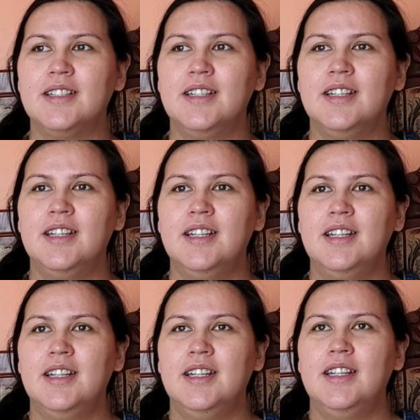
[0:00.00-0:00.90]

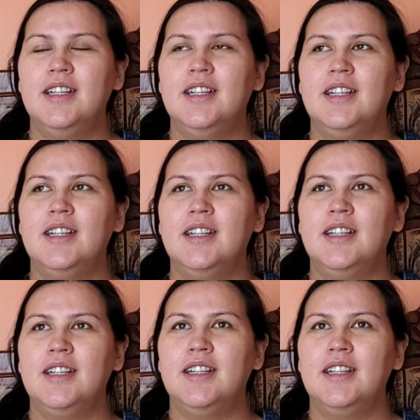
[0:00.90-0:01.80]

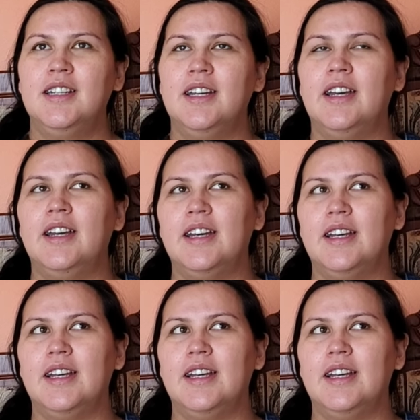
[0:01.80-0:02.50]
Nothing is said.